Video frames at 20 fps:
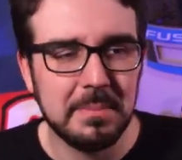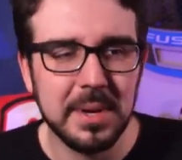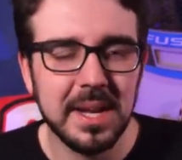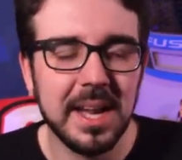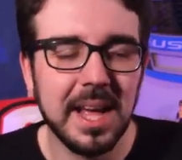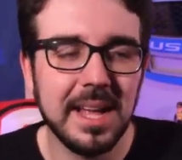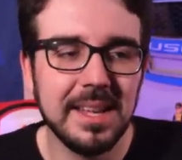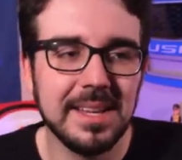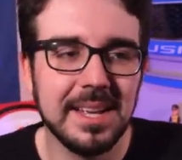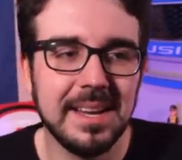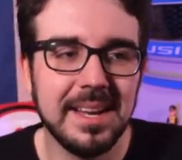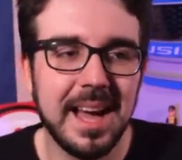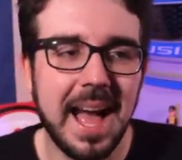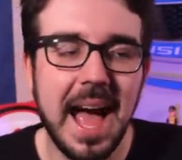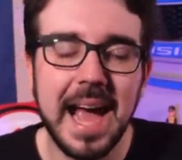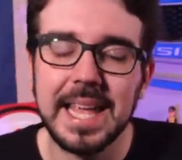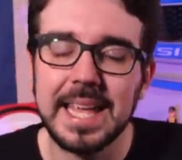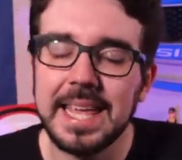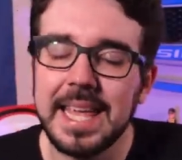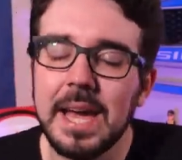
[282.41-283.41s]
but
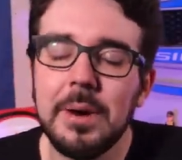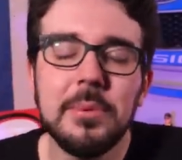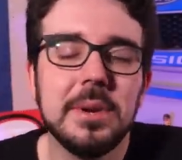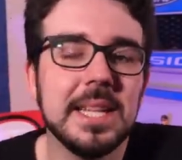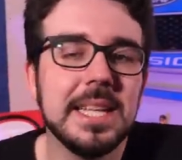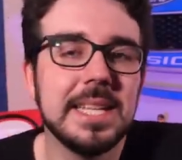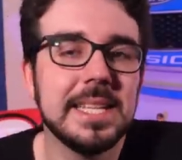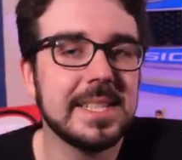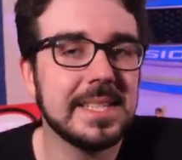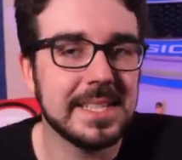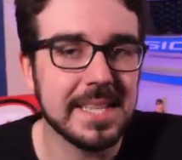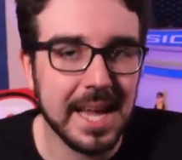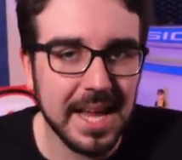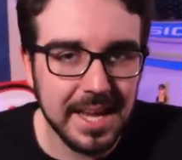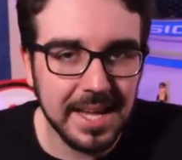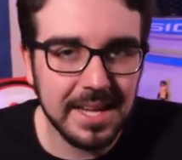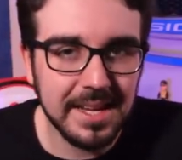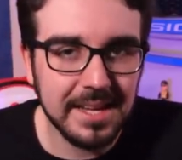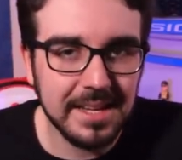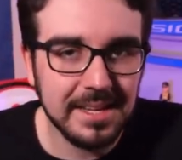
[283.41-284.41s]
I get what he's
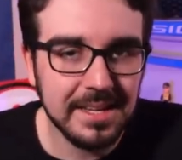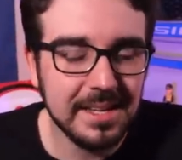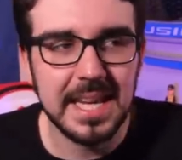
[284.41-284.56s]
saying.